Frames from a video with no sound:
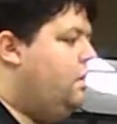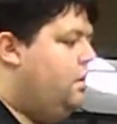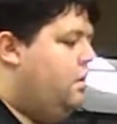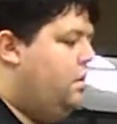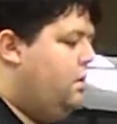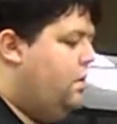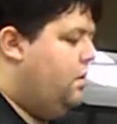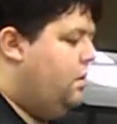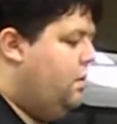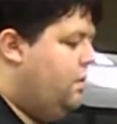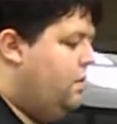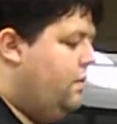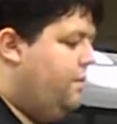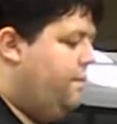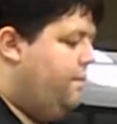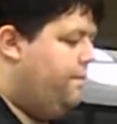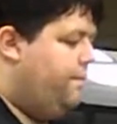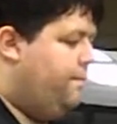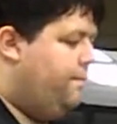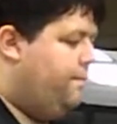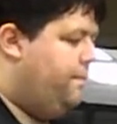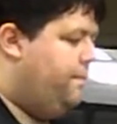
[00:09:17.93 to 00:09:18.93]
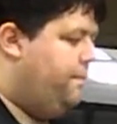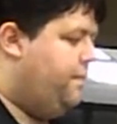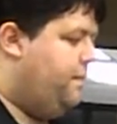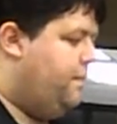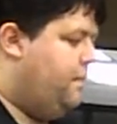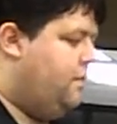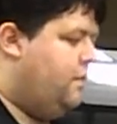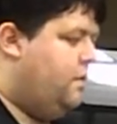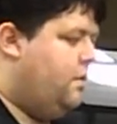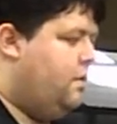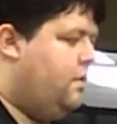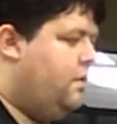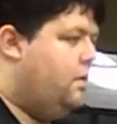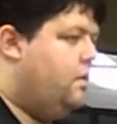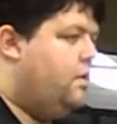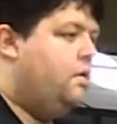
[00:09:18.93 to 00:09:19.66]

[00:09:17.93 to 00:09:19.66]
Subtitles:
Nothing is said.